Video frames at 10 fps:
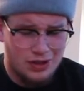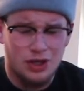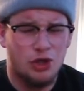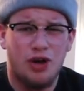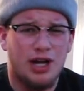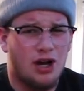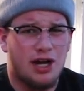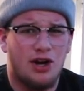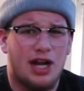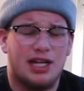a great
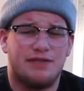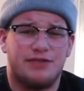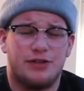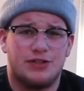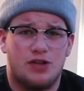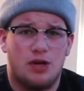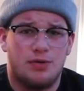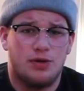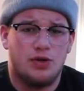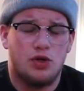influence
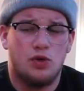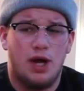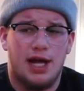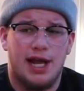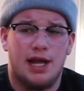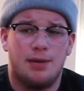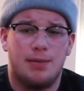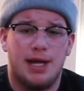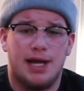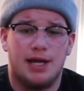on who I
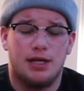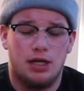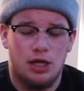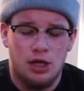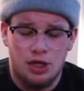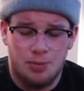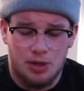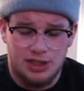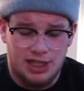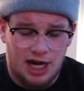am and the
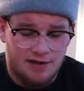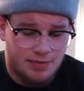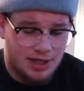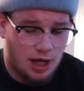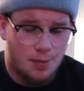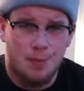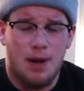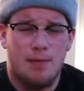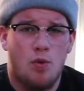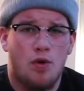person that I've become and
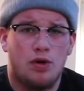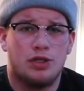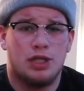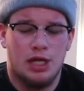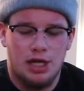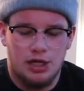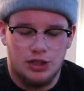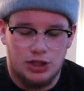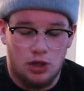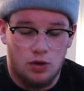my morals.
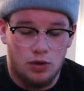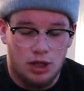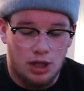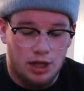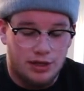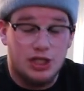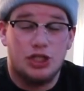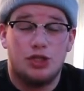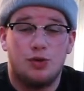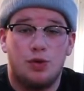So this
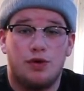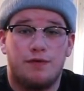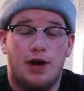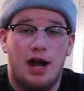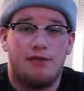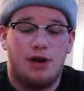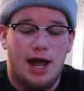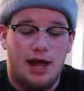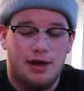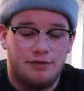shoe will forever
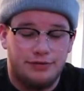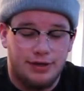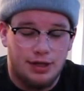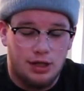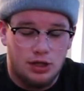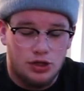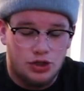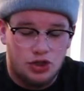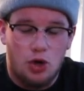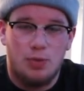have
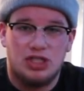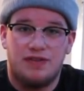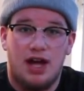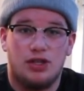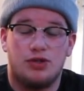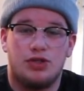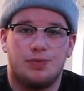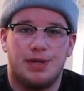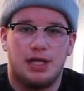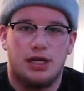so much value
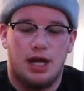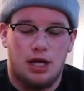to me.